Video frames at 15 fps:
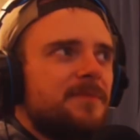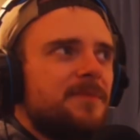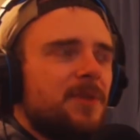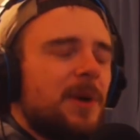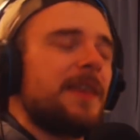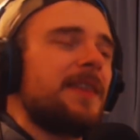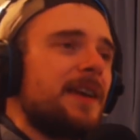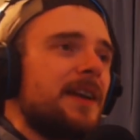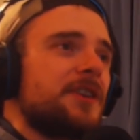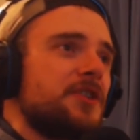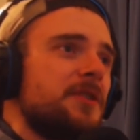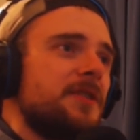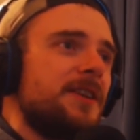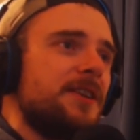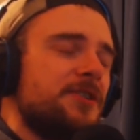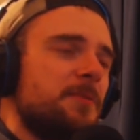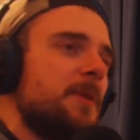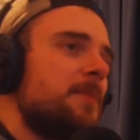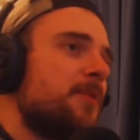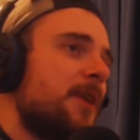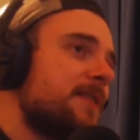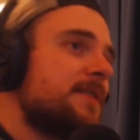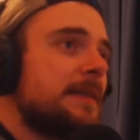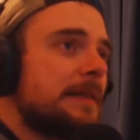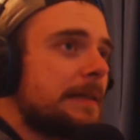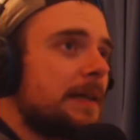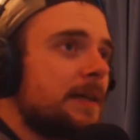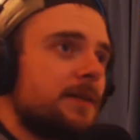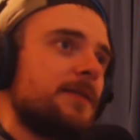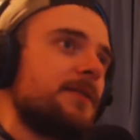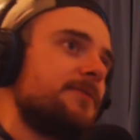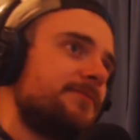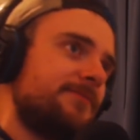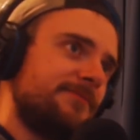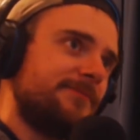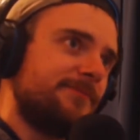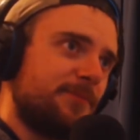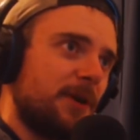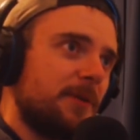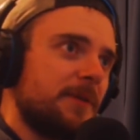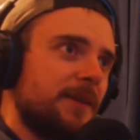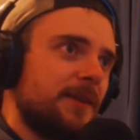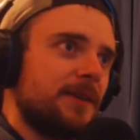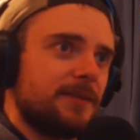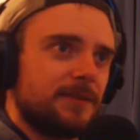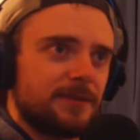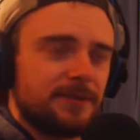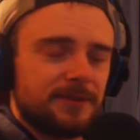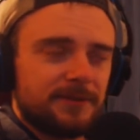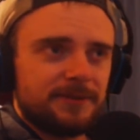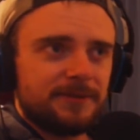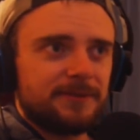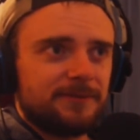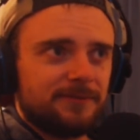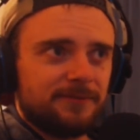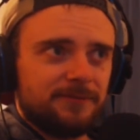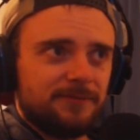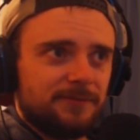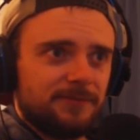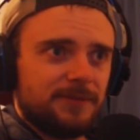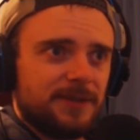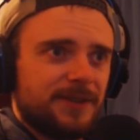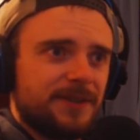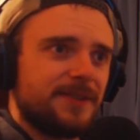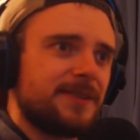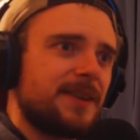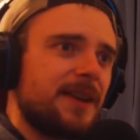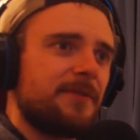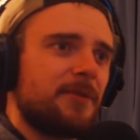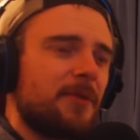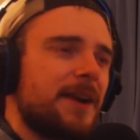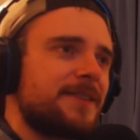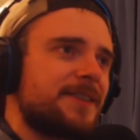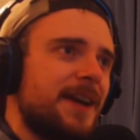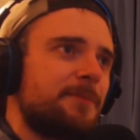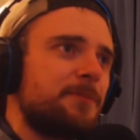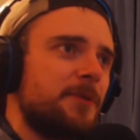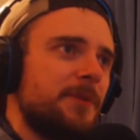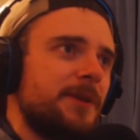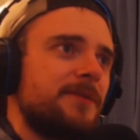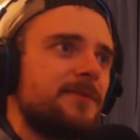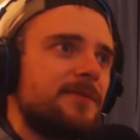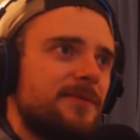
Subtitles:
Do I think he should be president? I don't know. Probably not. Because he doesn't have the right temperament.